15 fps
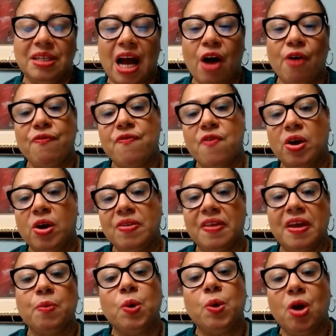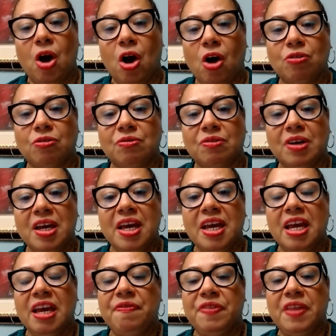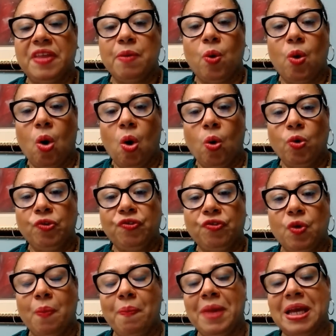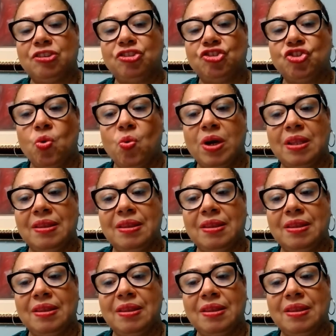how far they will go if they will also make sure